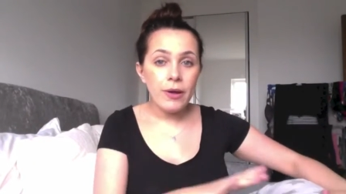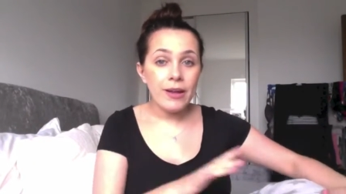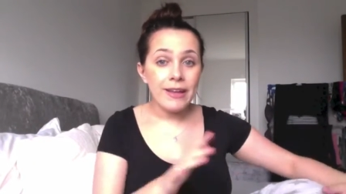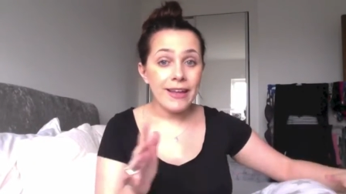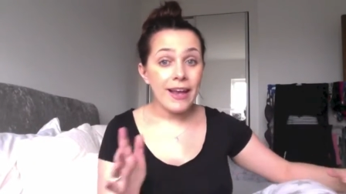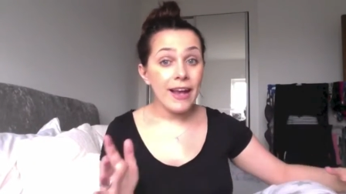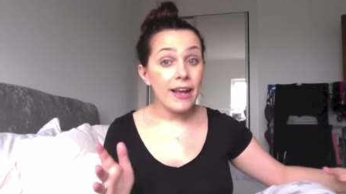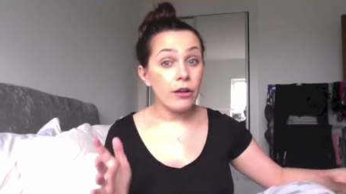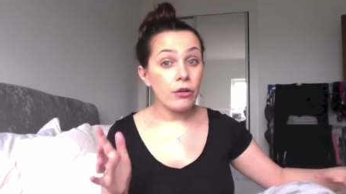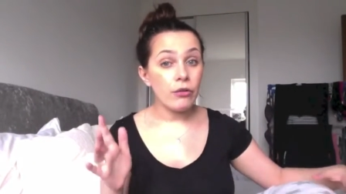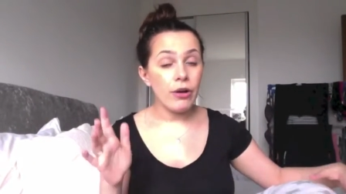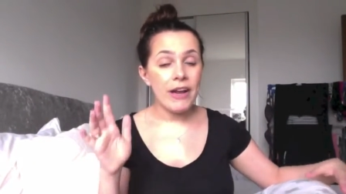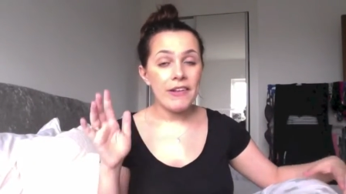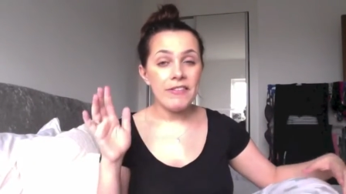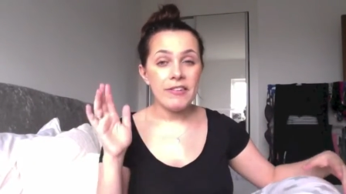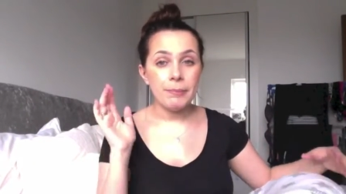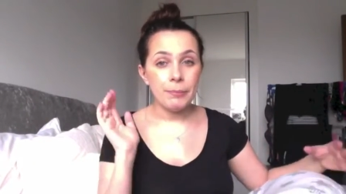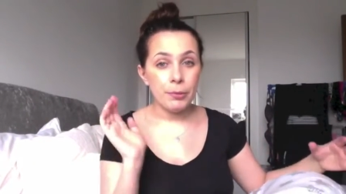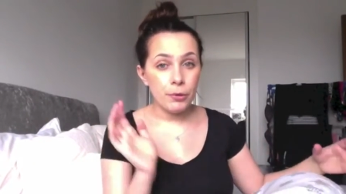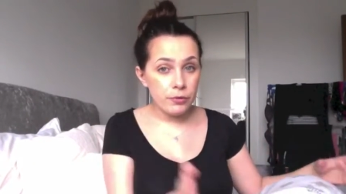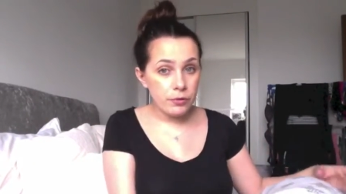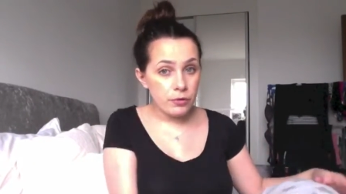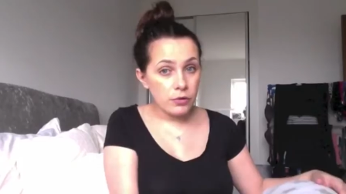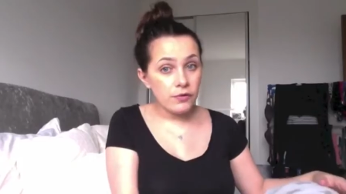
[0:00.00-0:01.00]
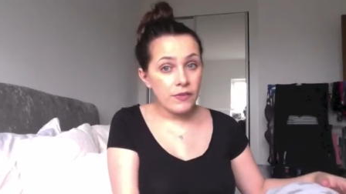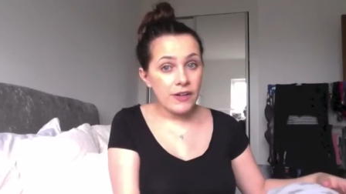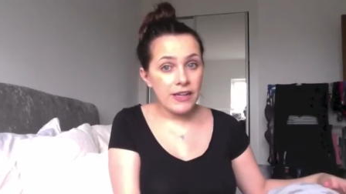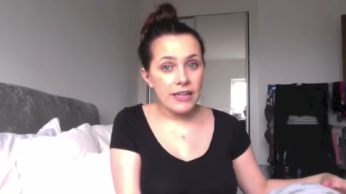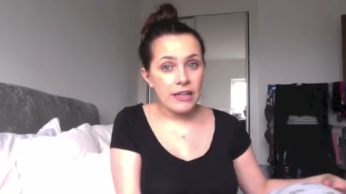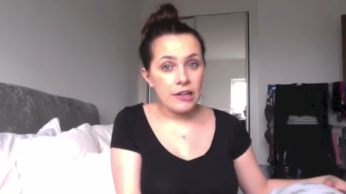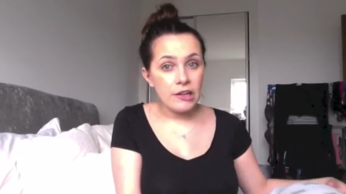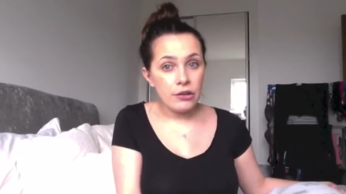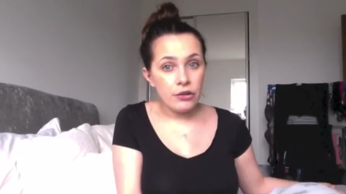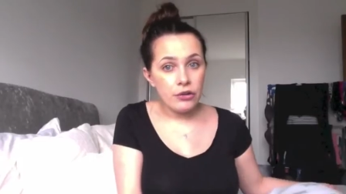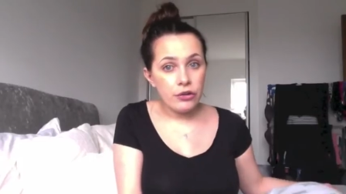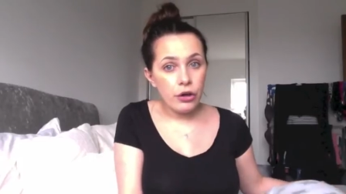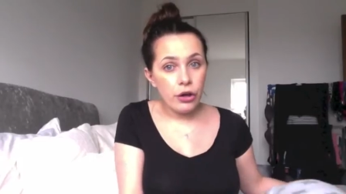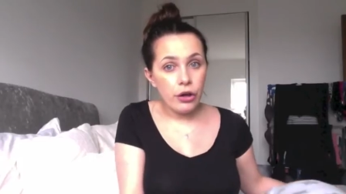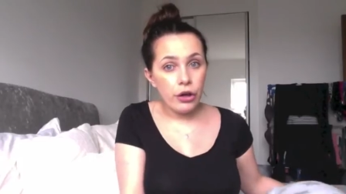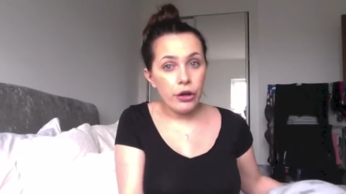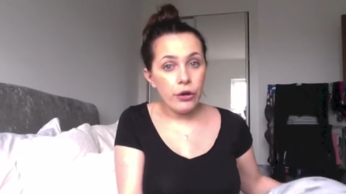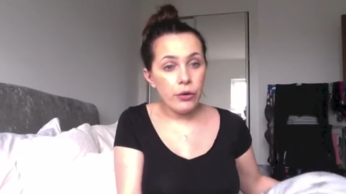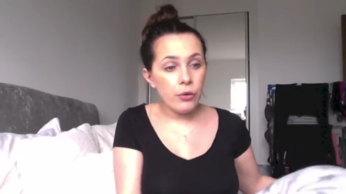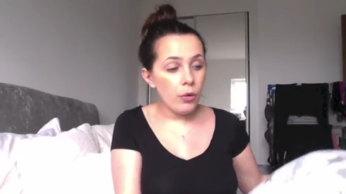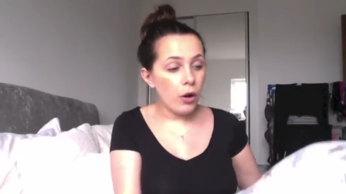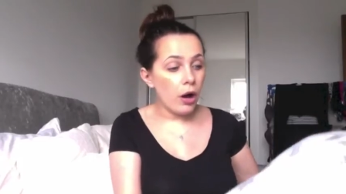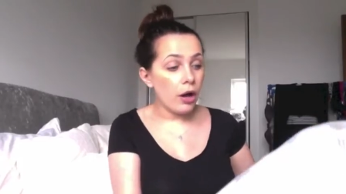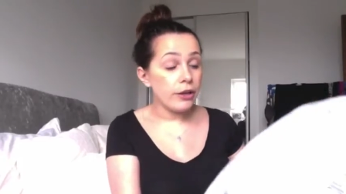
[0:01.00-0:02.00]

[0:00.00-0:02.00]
Again, great for bottle feeding too.